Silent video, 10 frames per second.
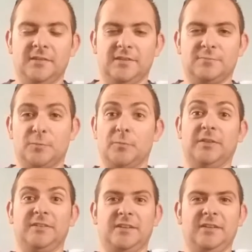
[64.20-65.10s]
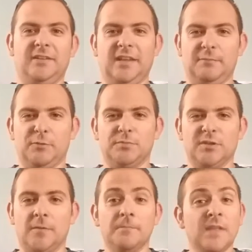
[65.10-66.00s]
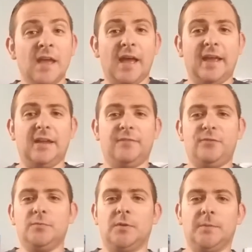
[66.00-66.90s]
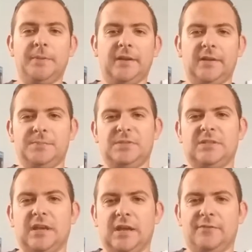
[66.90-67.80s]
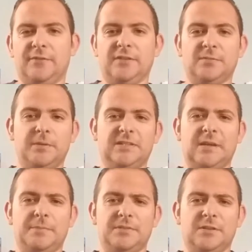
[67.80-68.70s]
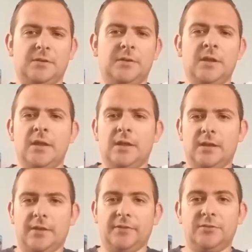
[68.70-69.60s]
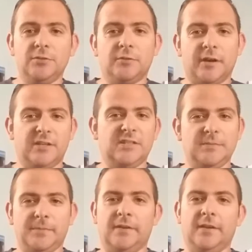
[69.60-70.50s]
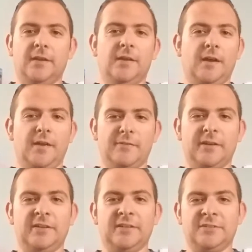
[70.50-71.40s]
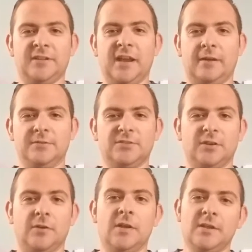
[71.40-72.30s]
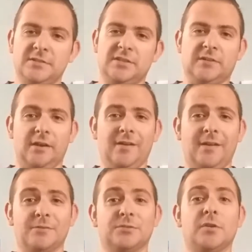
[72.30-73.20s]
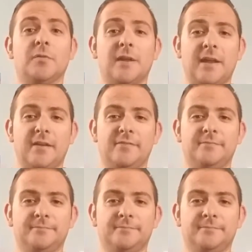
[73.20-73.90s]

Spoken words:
things were really tight in the game room. So I got a few more pickups for this week's episode. Nothing too crazy, but every edition counts, so stick around and I'll show you what I have.